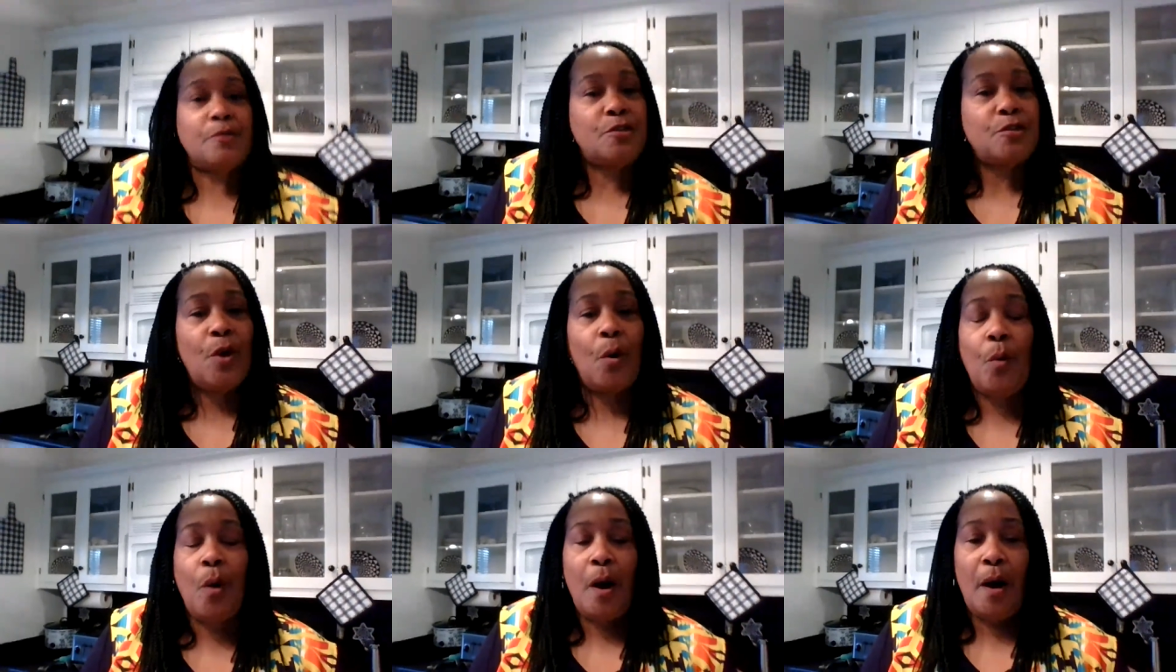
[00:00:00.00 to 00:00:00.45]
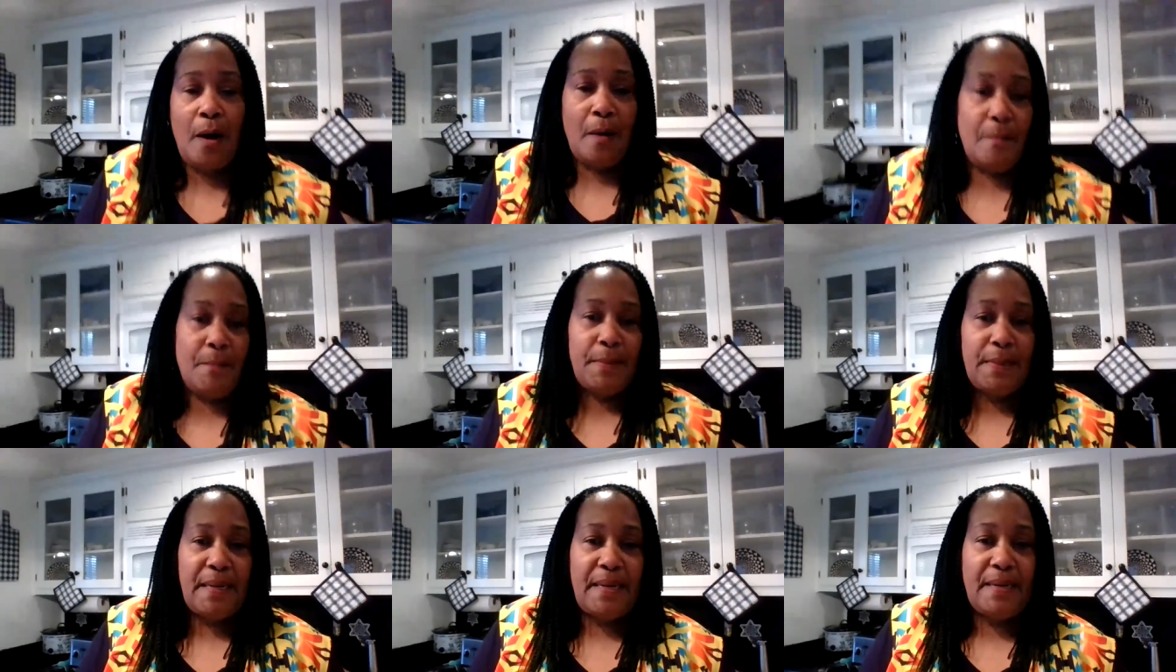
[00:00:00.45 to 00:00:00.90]
so
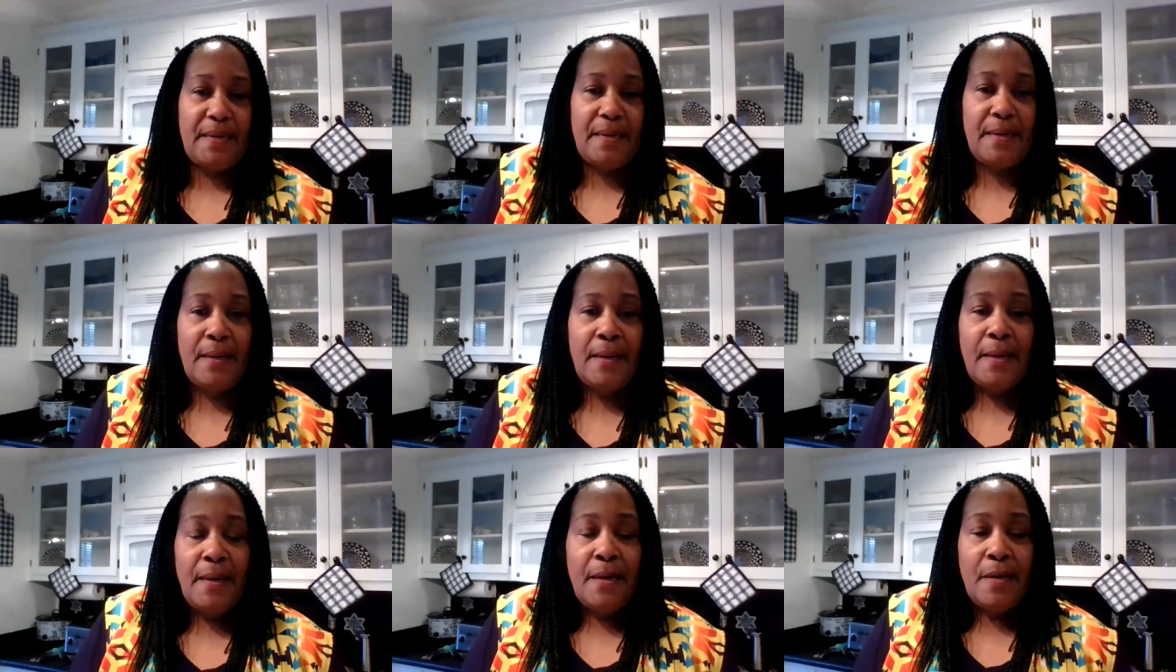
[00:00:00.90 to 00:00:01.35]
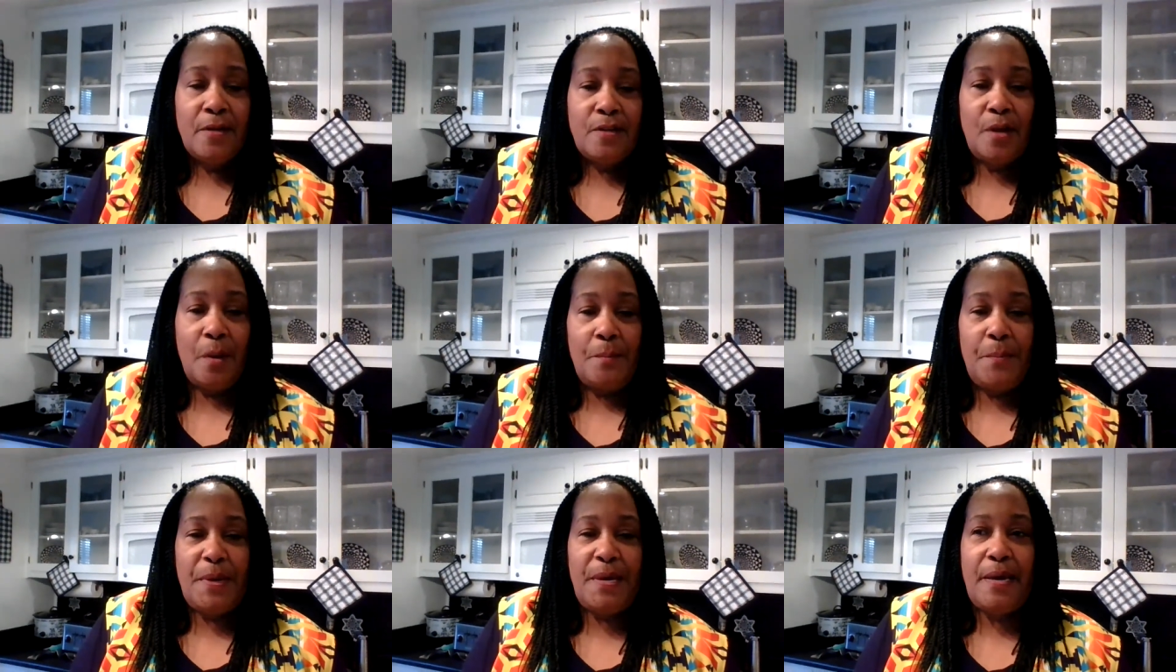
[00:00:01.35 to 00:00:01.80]
humbling to
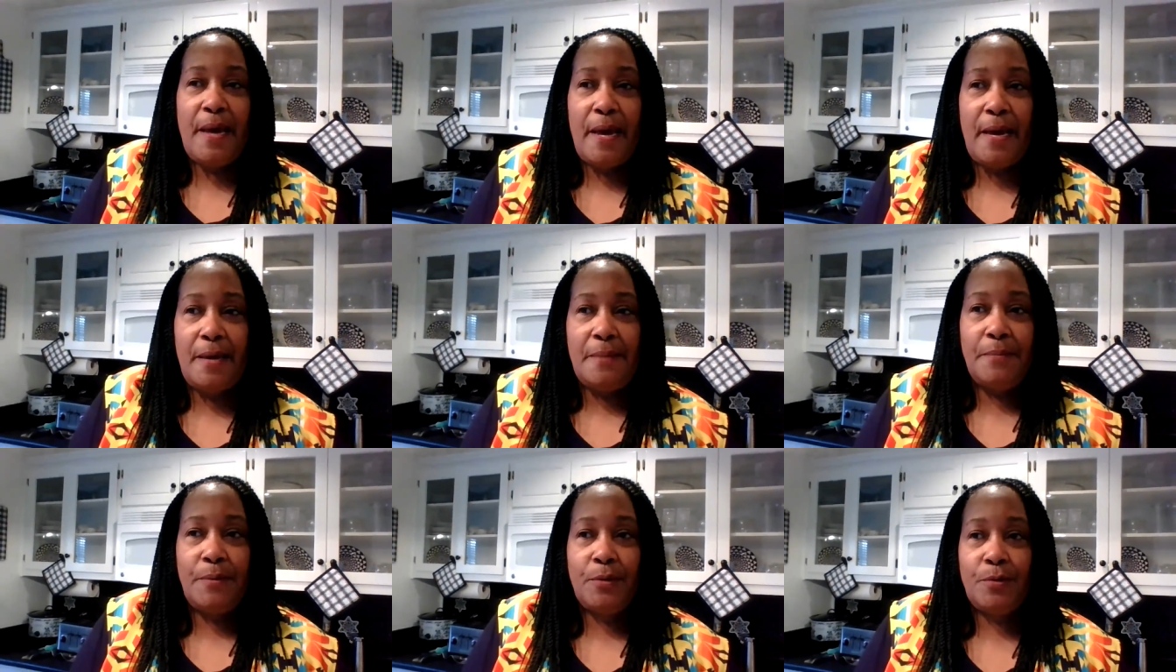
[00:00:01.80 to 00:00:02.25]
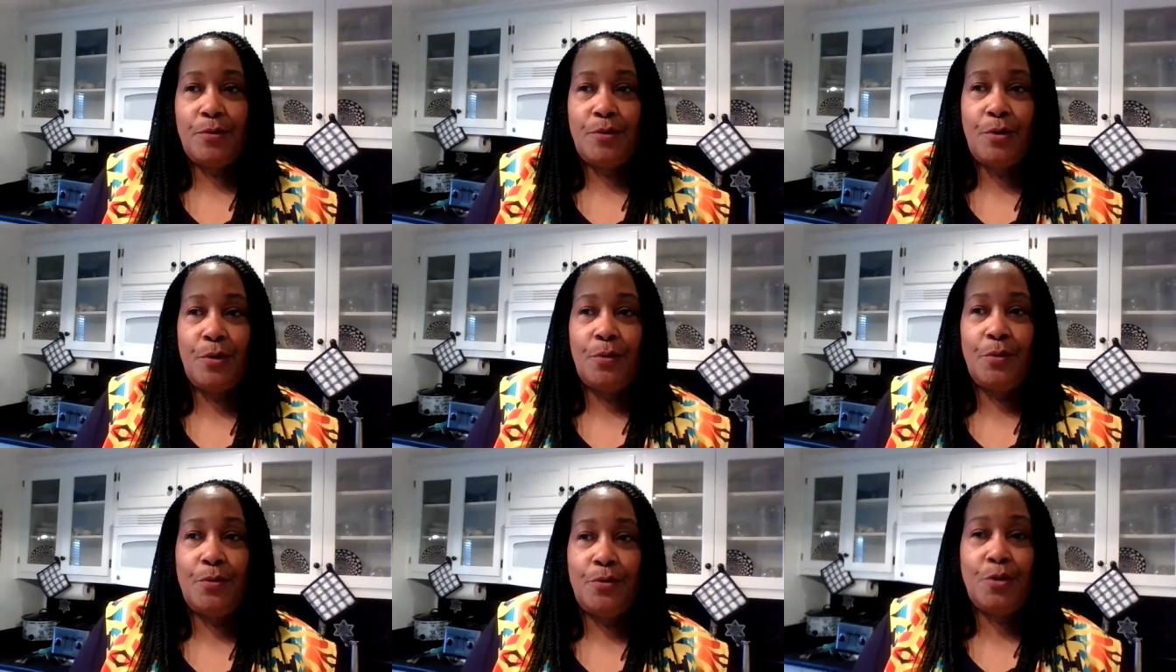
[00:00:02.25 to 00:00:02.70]
be able
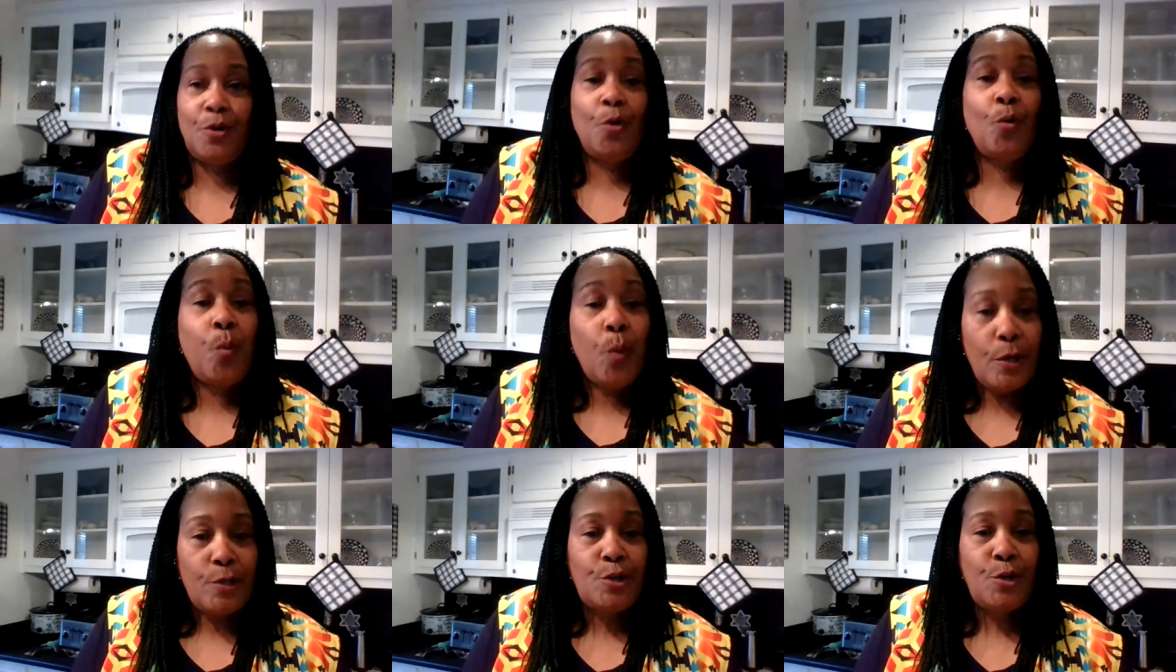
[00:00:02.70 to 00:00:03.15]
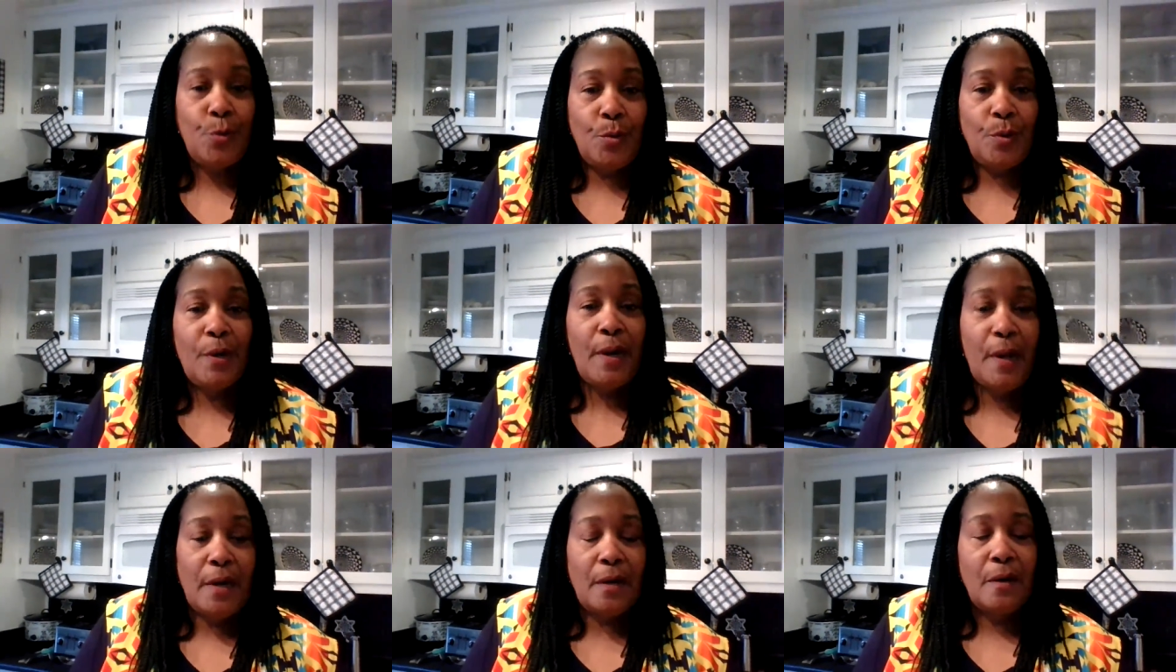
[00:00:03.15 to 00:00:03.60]
to do what you
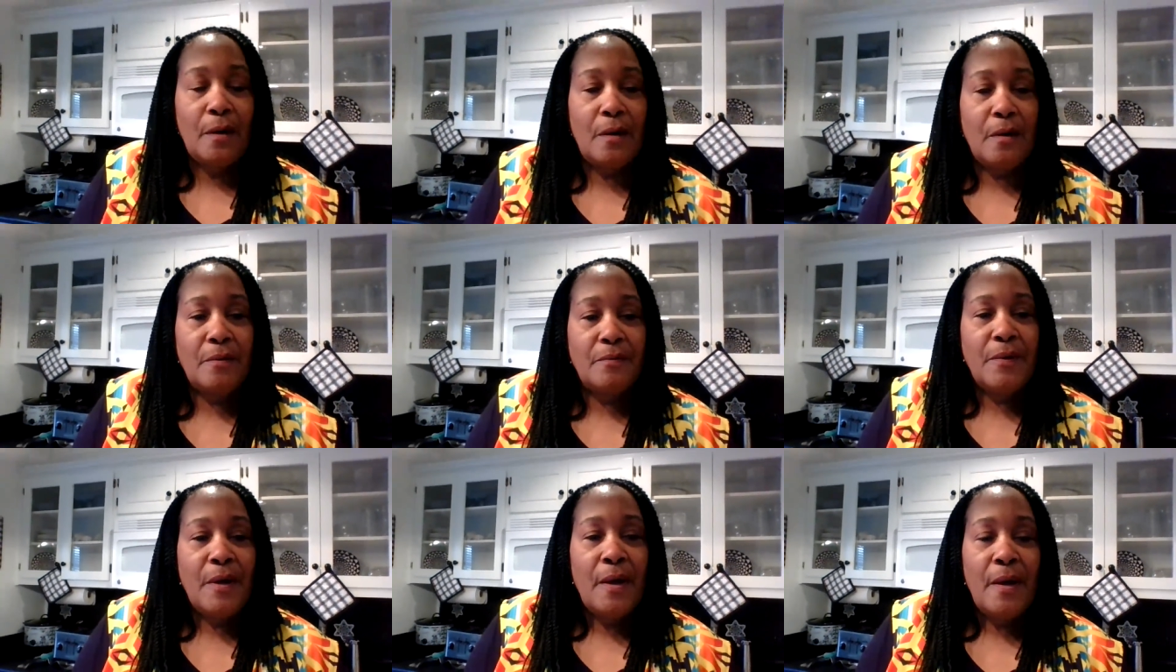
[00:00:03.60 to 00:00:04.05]
love.